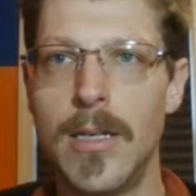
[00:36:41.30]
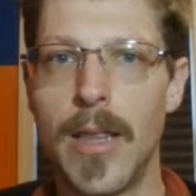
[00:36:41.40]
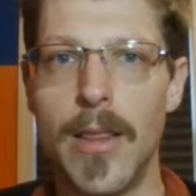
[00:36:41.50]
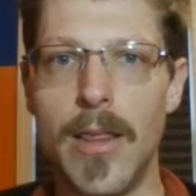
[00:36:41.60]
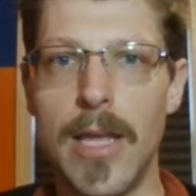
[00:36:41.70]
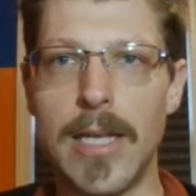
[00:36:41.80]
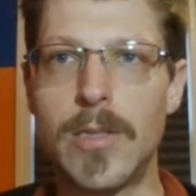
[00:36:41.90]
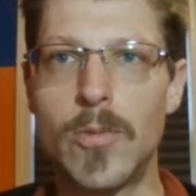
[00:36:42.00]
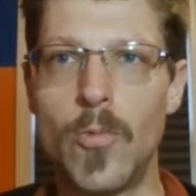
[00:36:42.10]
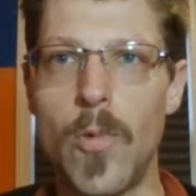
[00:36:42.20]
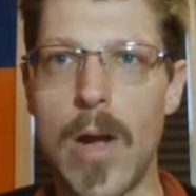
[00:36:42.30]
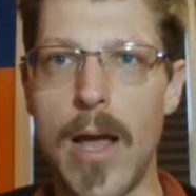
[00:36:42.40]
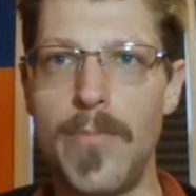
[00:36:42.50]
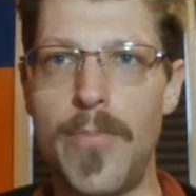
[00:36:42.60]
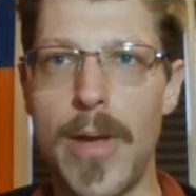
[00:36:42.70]
this
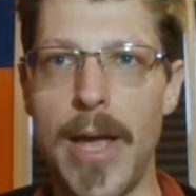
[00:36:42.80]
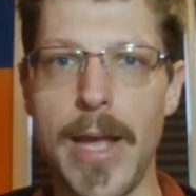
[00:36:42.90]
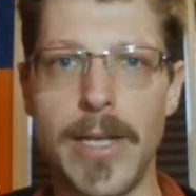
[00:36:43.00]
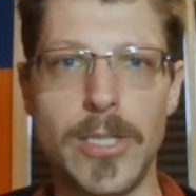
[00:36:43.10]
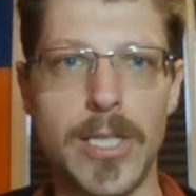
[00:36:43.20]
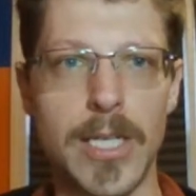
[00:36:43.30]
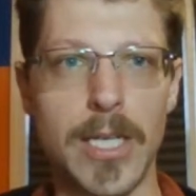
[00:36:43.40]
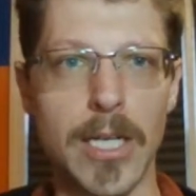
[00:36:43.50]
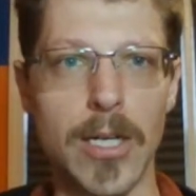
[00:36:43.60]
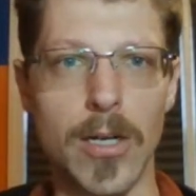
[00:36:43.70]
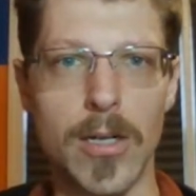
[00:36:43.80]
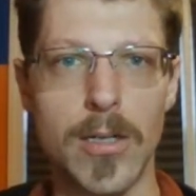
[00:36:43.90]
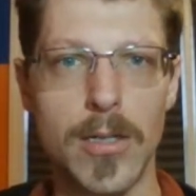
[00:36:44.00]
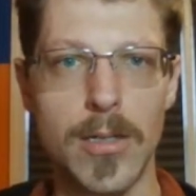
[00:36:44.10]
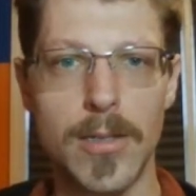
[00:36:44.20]
web page here,